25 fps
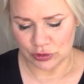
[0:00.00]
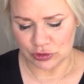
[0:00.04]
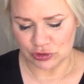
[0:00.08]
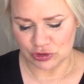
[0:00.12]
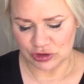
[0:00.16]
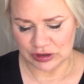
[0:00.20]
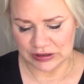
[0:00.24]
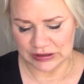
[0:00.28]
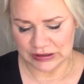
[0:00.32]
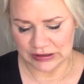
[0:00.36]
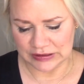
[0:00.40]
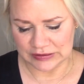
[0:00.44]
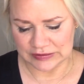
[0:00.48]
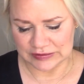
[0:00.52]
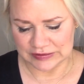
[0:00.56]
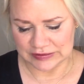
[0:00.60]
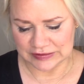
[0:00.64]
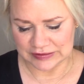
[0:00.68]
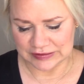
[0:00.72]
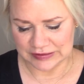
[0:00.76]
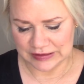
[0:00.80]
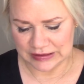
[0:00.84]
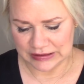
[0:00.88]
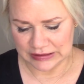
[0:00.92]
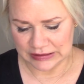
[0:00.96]
She is
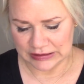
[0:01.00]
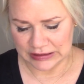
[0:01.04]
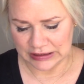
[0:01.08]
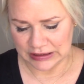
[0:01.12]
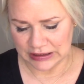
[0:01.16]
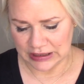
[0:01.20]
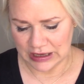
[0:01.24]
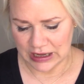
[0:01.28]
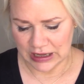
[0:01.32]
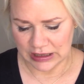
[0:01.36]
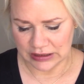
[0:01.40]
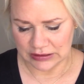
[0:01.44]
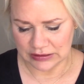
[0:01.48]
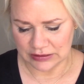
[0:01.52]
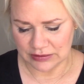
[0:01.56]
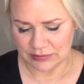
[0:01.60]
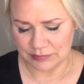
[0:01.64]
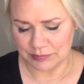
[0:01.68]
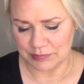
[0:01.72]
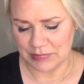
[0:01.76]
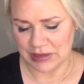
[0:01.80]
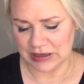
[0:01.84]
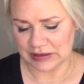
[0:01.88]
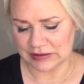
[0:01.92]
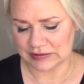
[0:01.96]
sneaky and
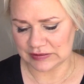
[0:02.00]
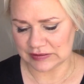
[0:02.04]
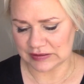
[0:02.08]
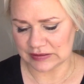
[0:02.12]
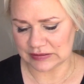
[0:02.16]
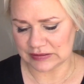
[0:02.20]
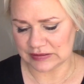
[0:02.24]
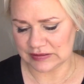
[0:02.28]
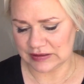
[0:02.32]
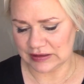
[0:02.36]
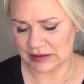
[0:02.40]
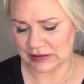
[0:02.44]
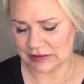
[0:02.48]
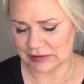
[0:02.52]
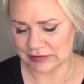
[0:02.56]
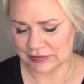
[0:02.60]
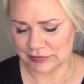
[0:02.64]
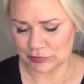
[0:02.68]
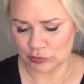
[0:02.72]
makes deals